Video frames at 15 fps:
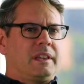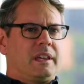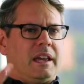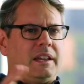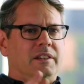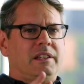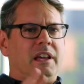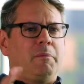
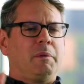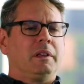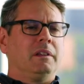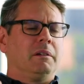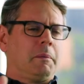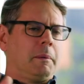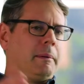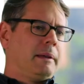can you tell me a
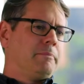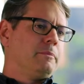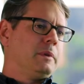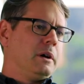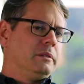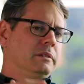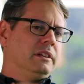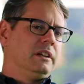little bit
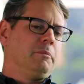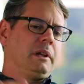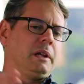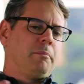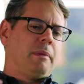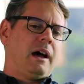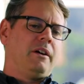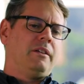a little bit
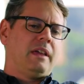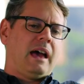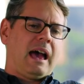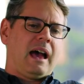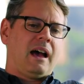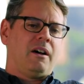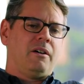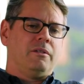about
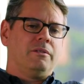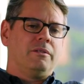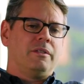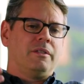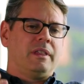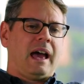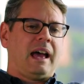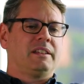how
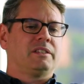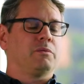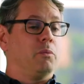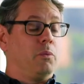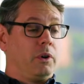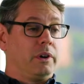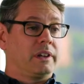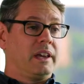that's
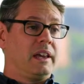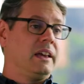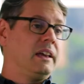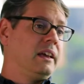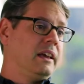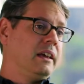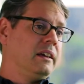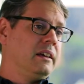
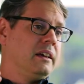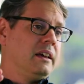working?